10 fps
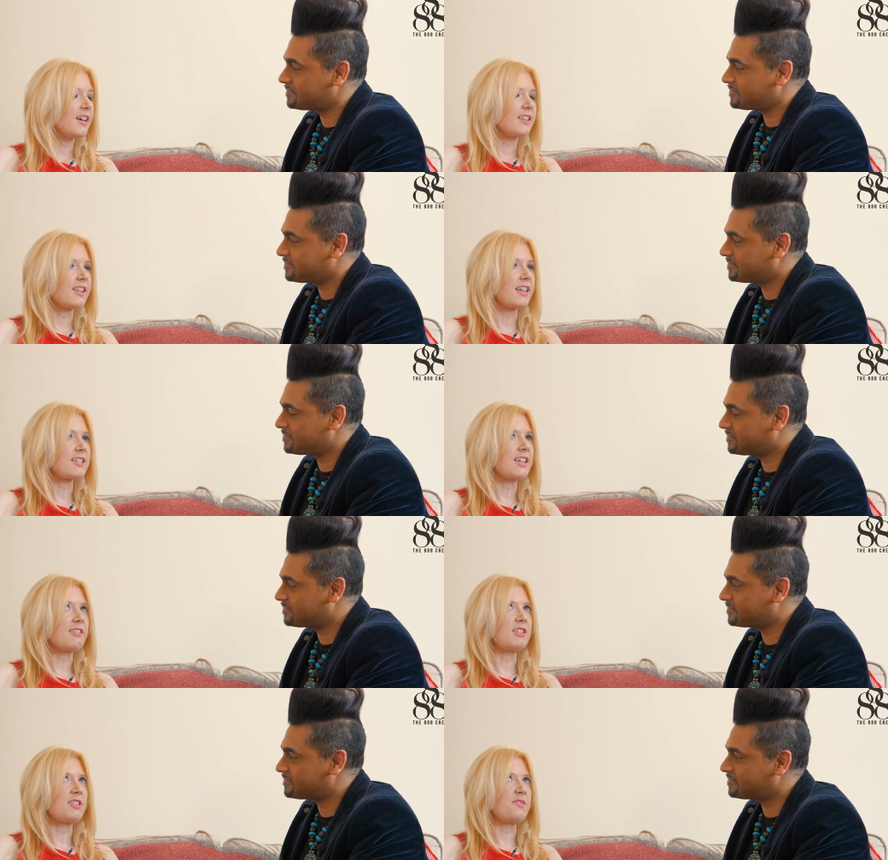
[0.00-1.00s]
Speaker 1: And that's
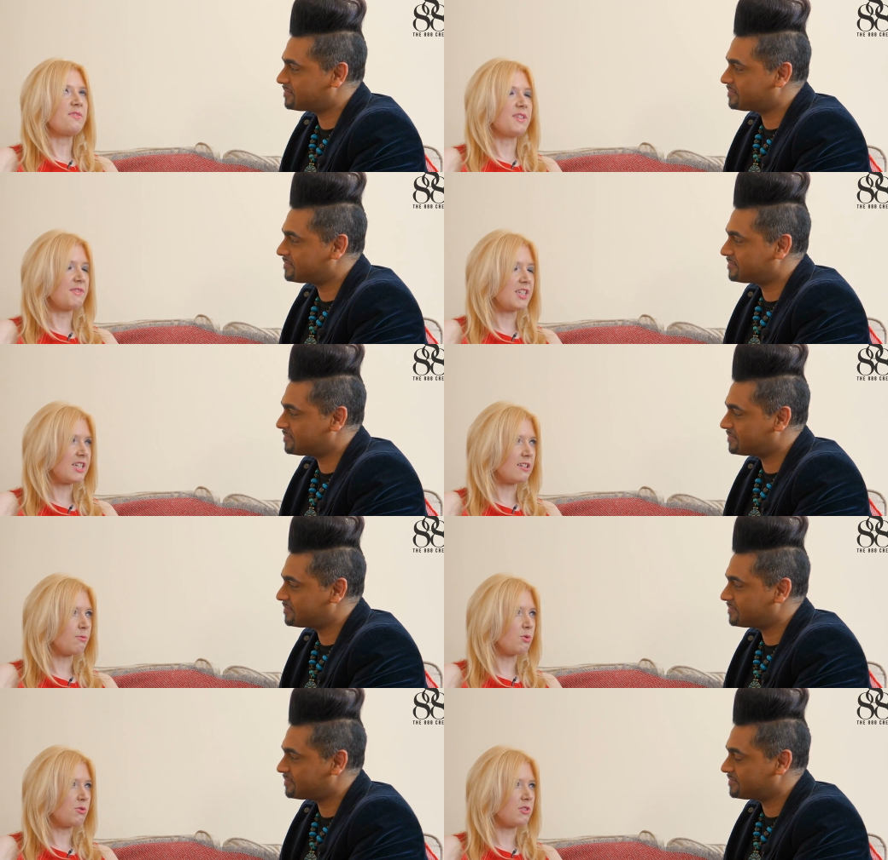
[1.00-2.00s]
now done 15
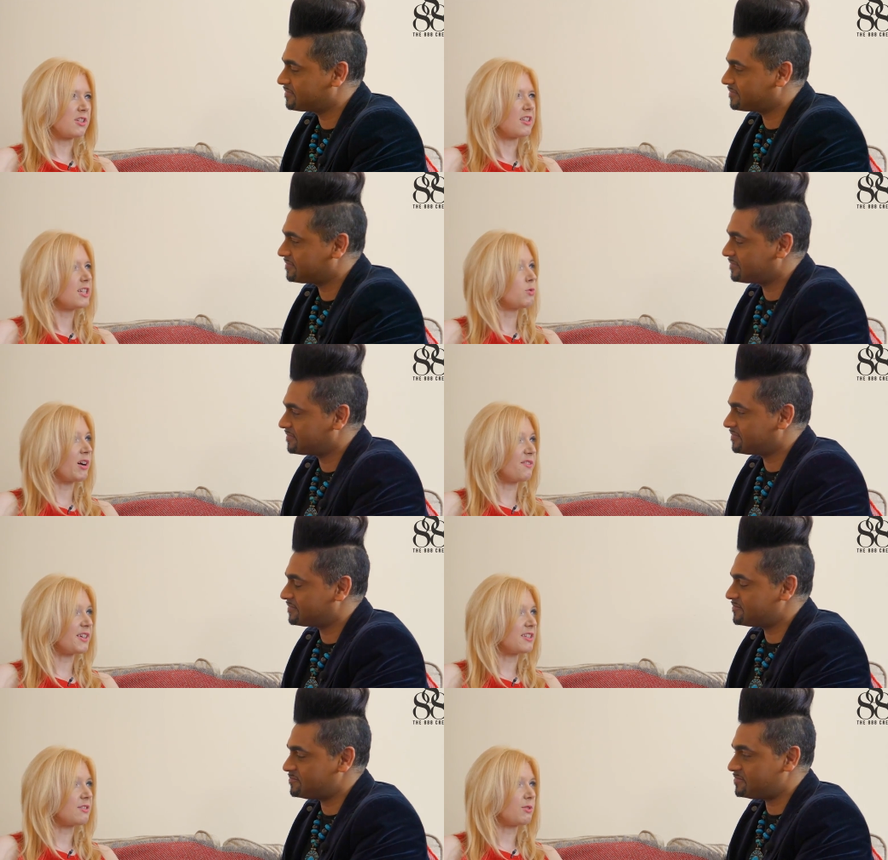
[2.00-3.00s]
awards and I think 12
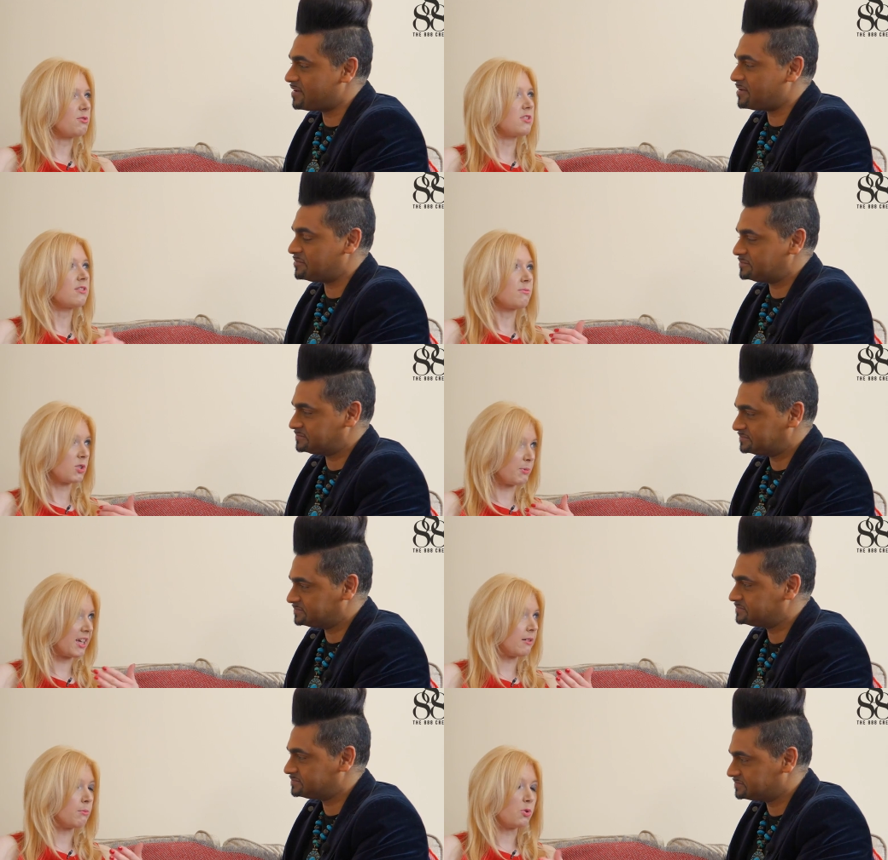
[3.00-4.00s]
festivals. Wow. Should be
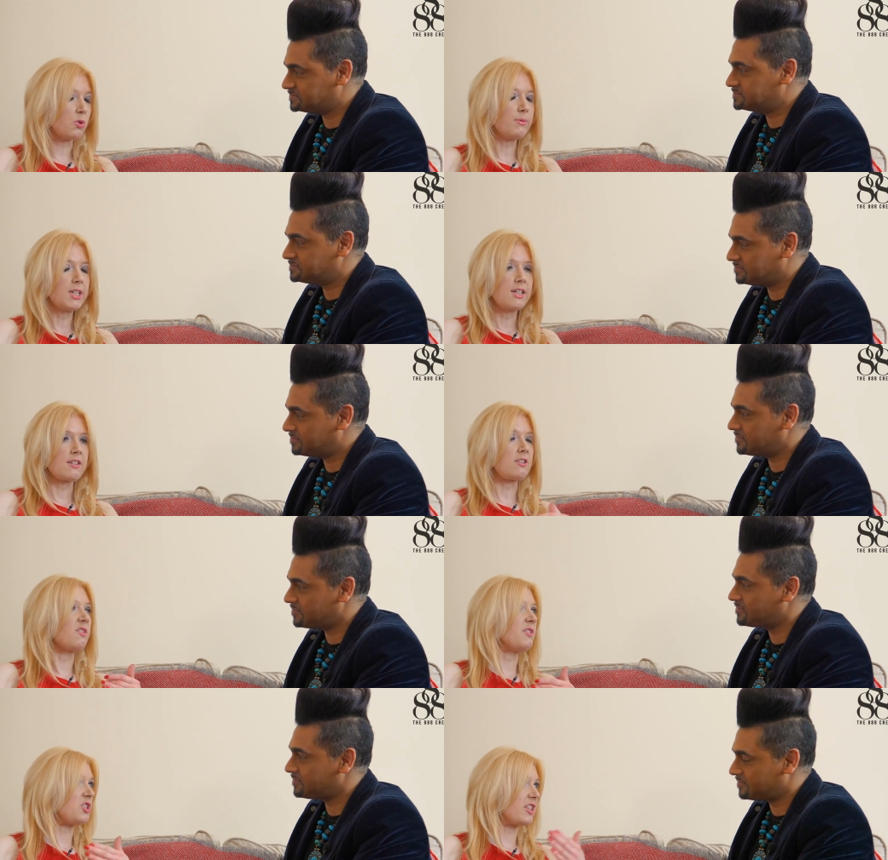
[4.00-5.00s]
getting more, because it's
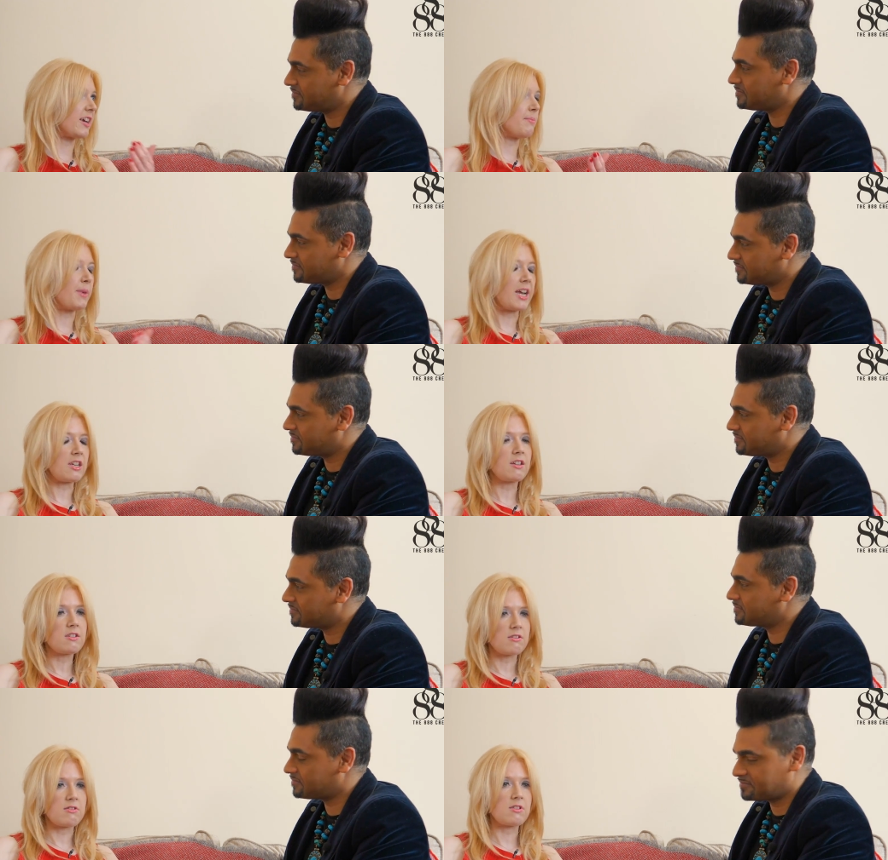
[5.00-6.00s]
not finished the campaign
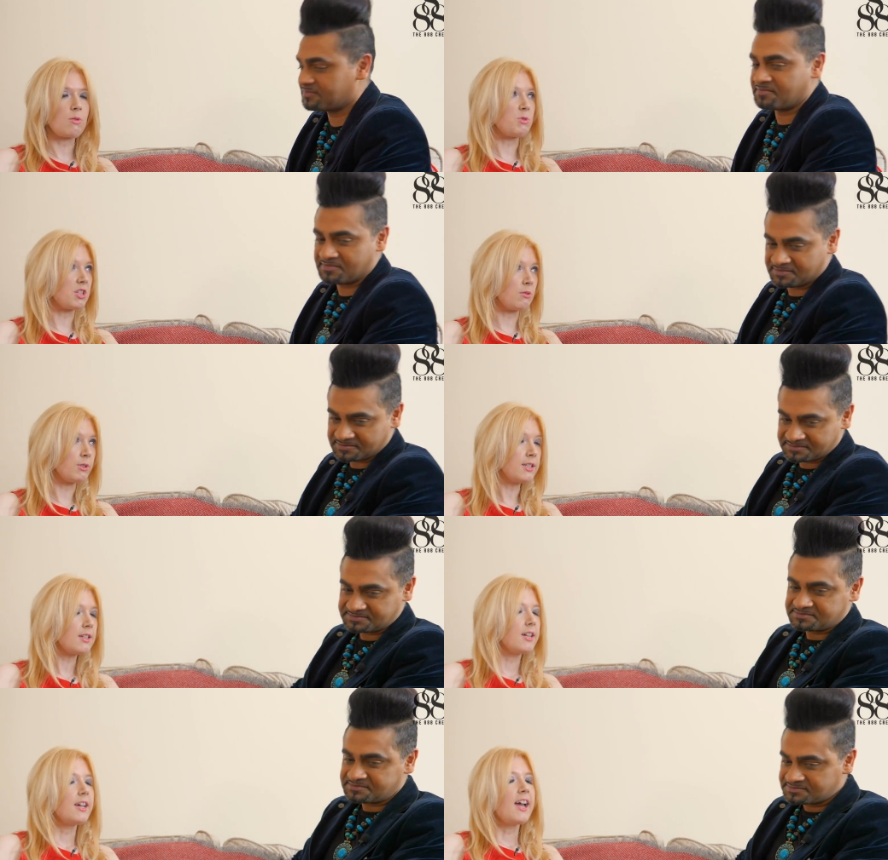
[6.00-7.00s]
yet, so it's onwards and upwards.